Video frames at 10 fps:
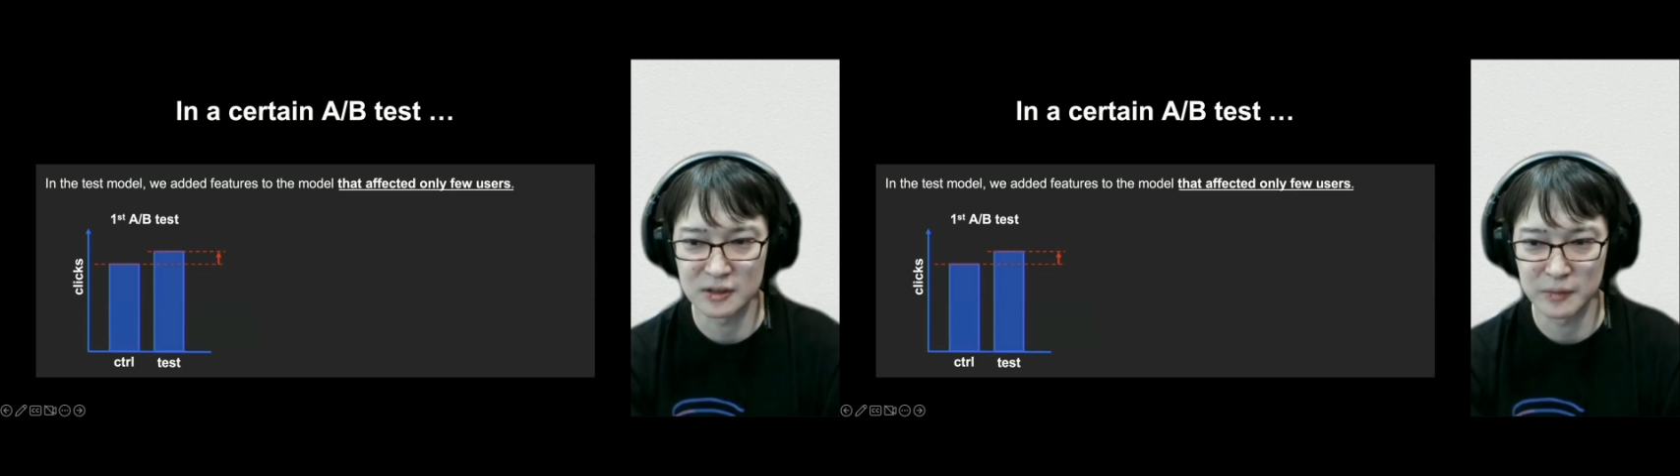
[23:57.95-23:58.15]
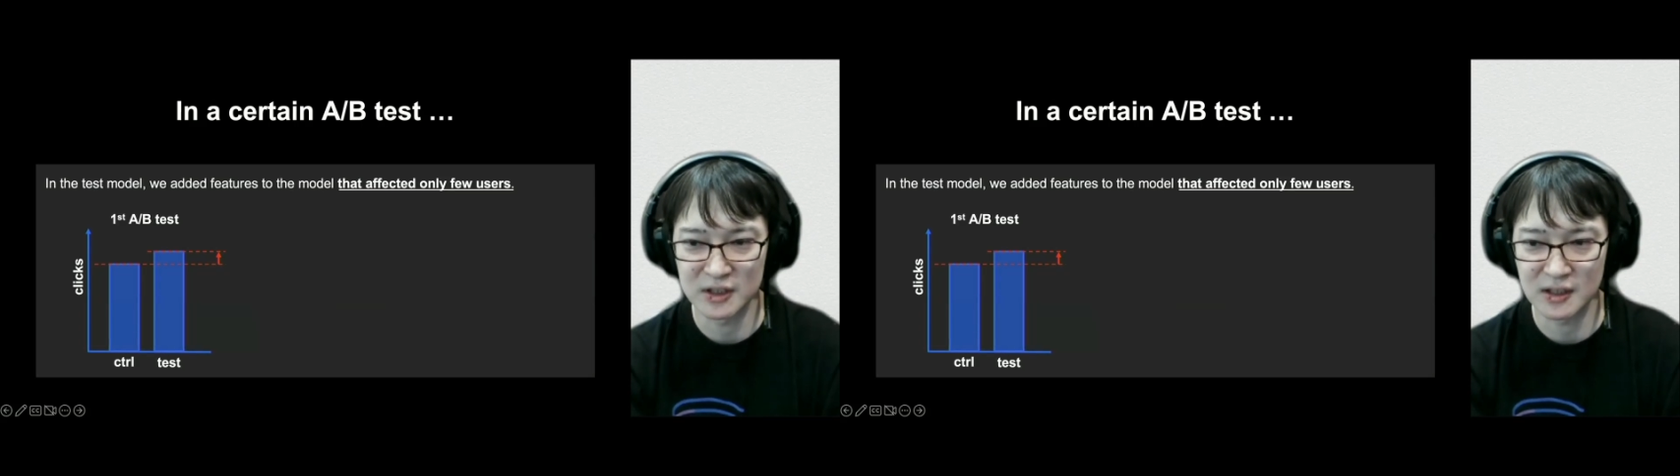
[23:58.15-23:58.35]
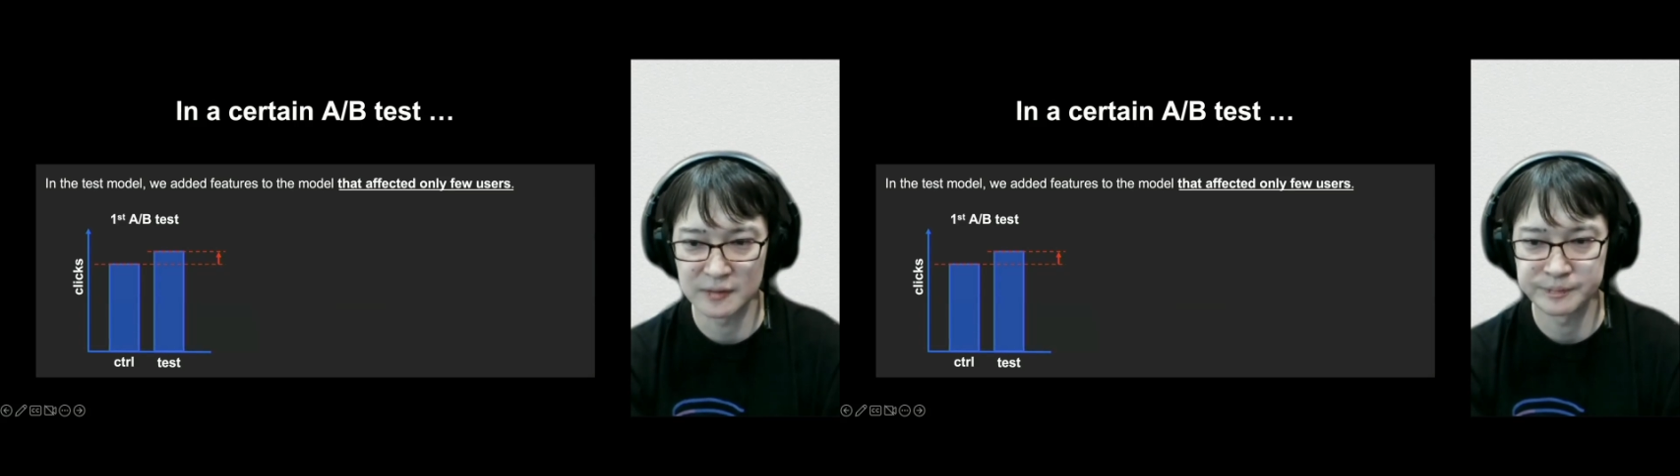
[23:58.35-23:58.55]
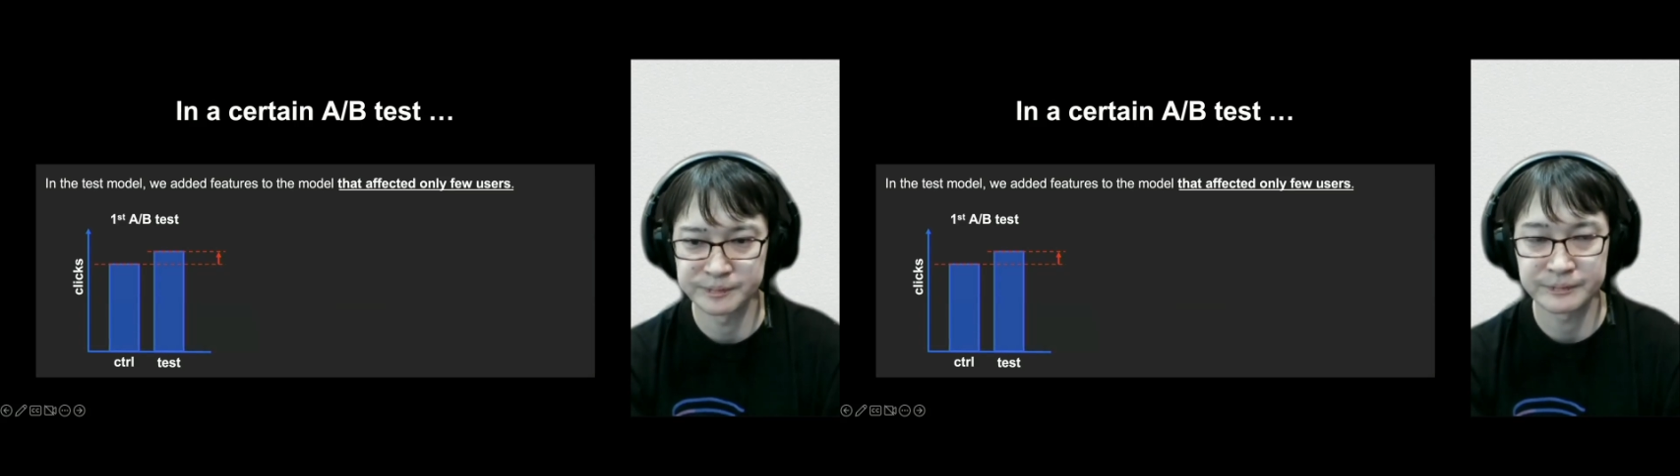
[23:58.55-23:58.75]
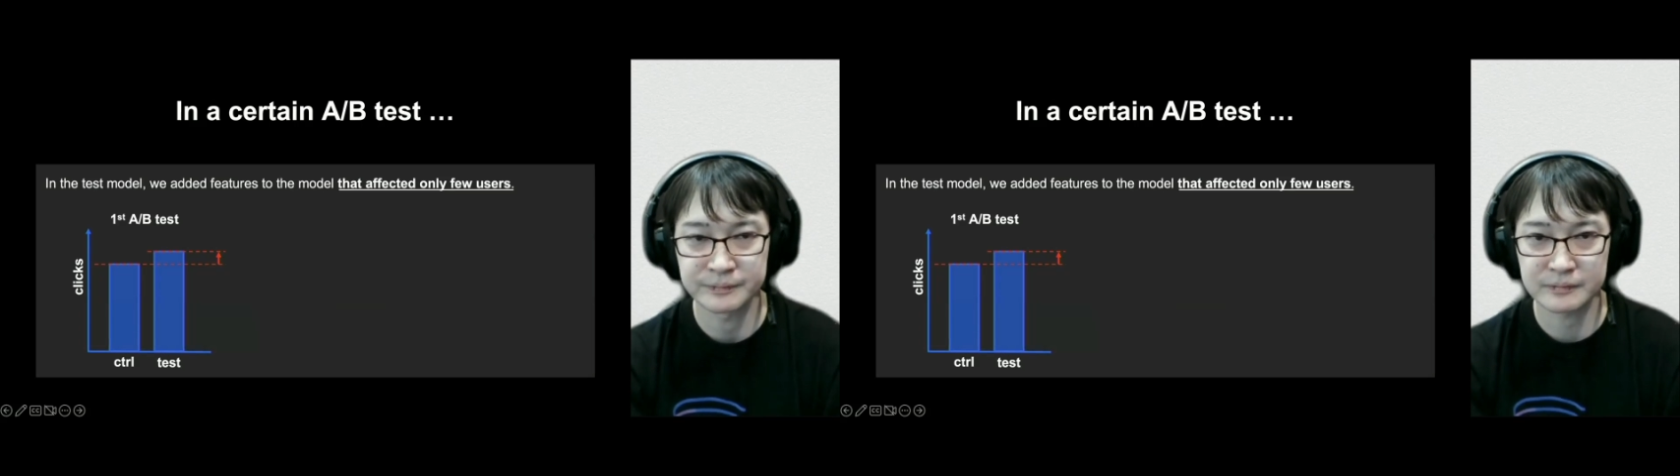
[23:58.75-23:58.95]

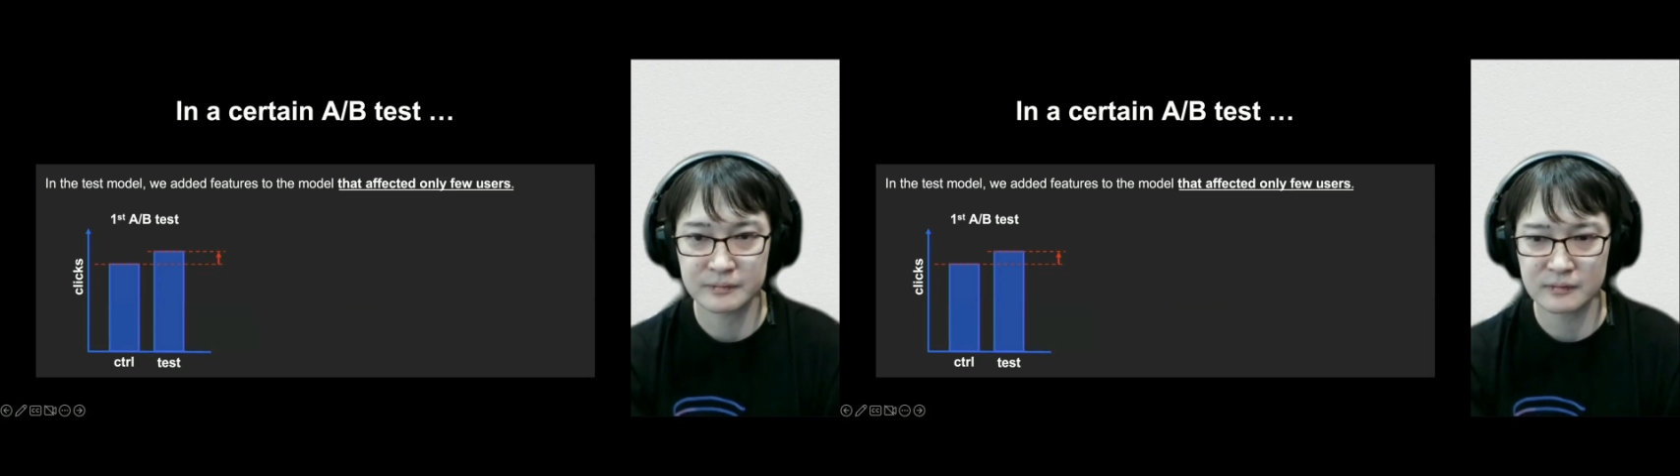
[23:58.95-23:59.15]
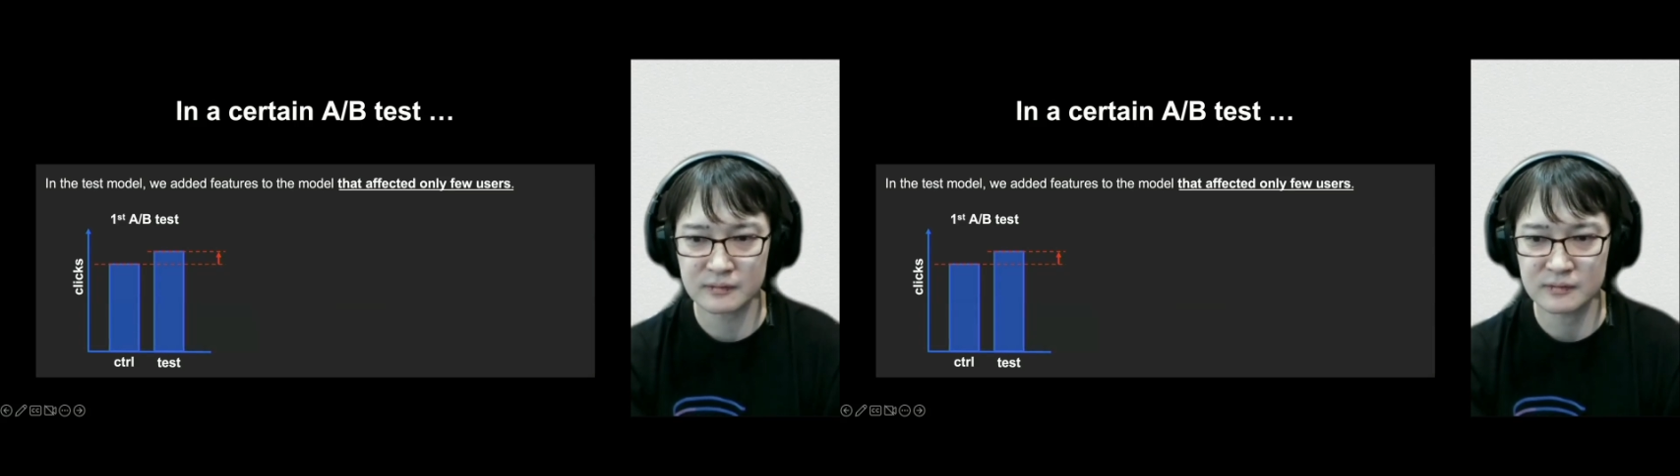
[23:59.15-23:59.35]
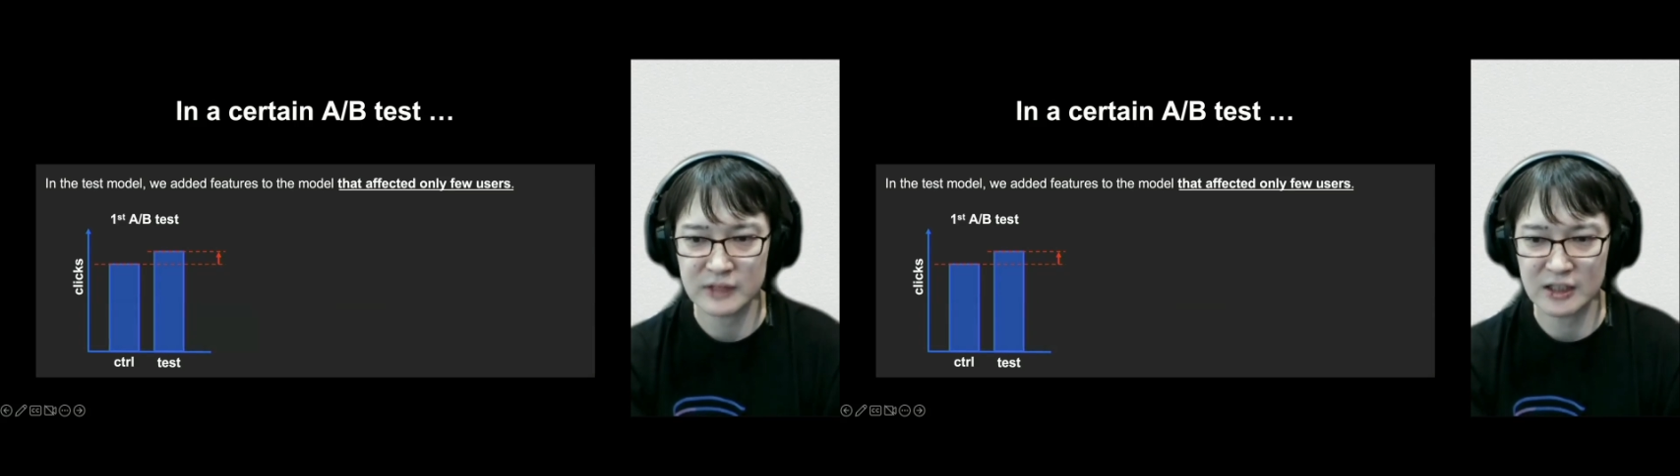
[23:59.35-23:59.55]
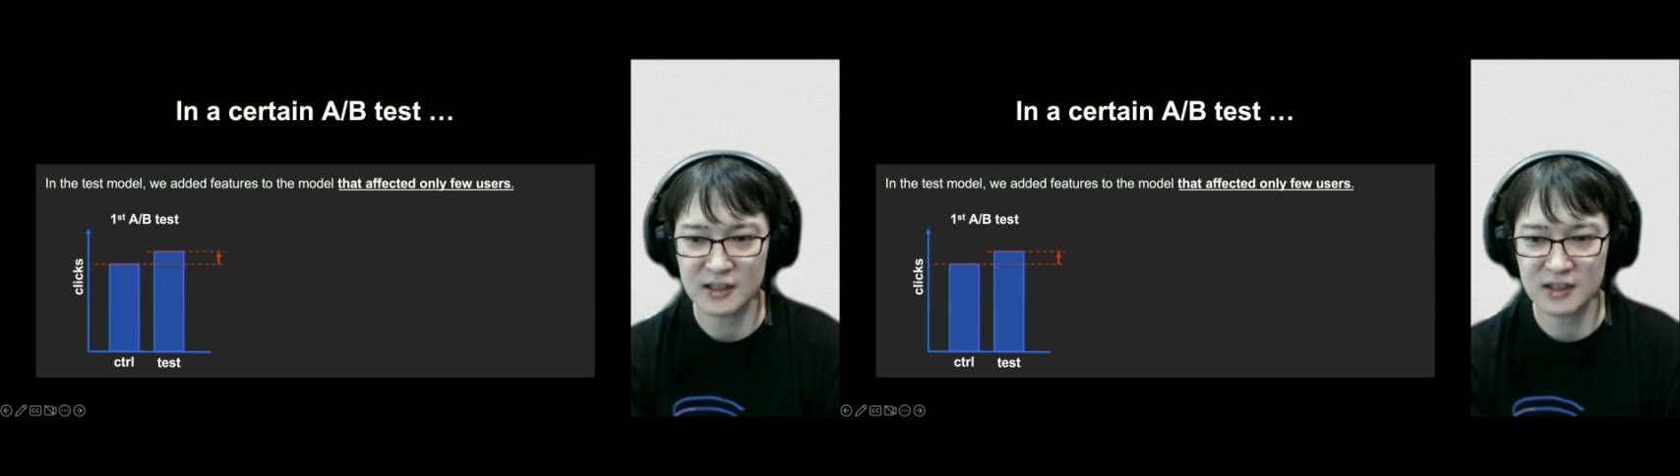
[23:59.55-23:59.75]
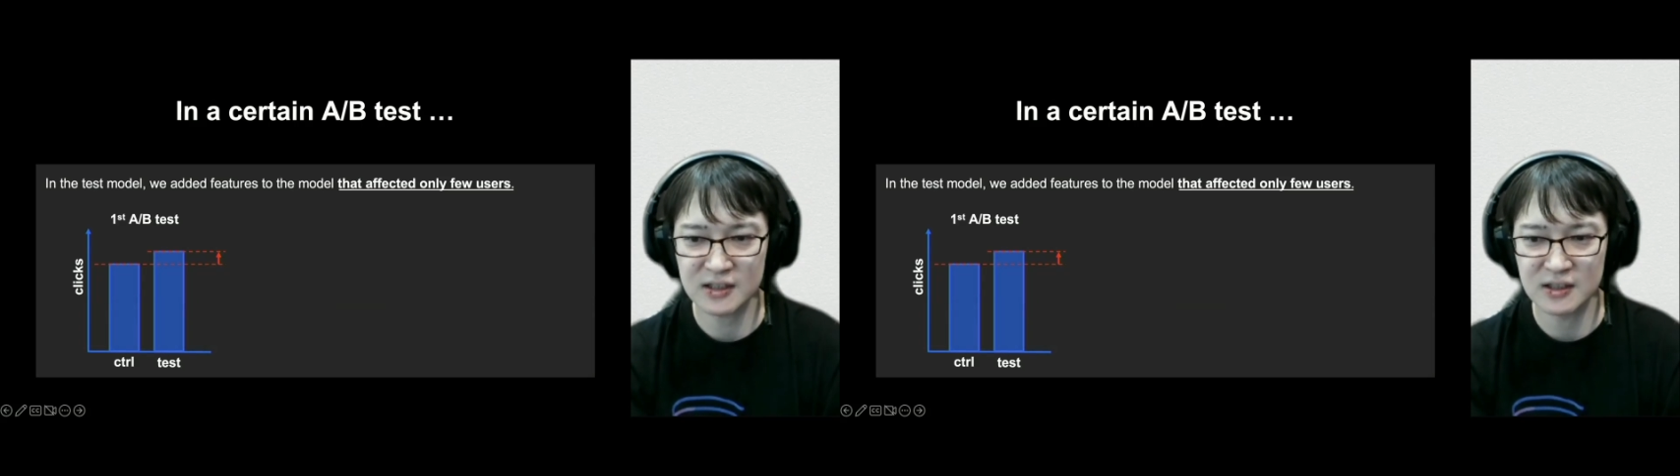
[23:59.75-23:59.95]

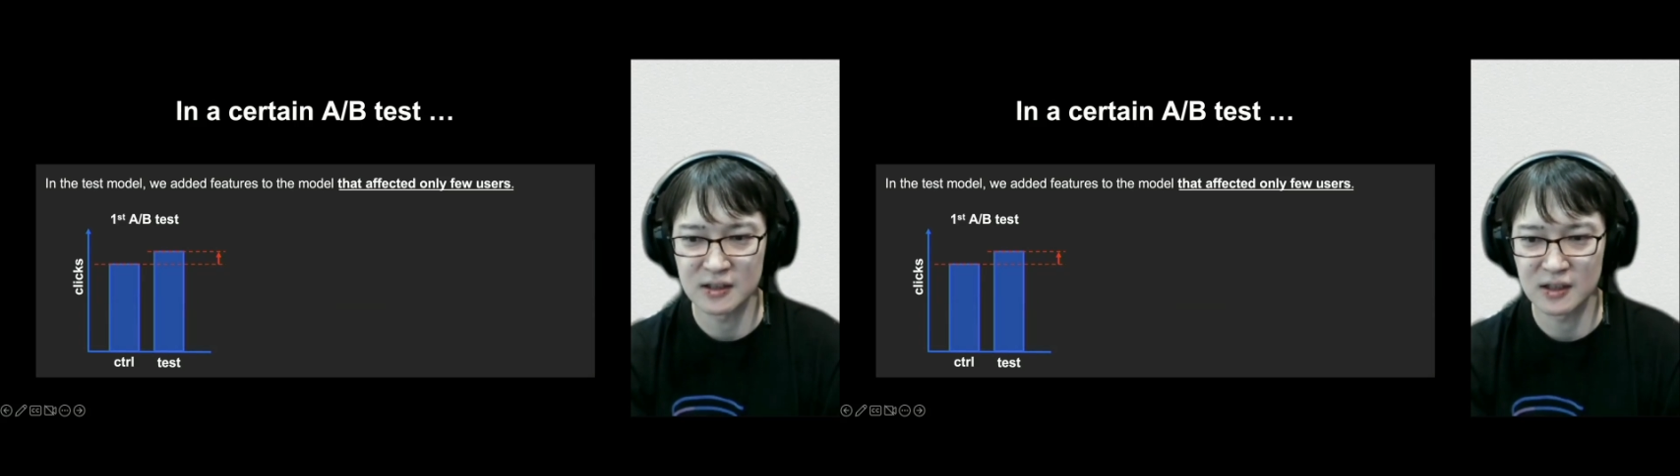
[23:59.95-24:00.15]
experimented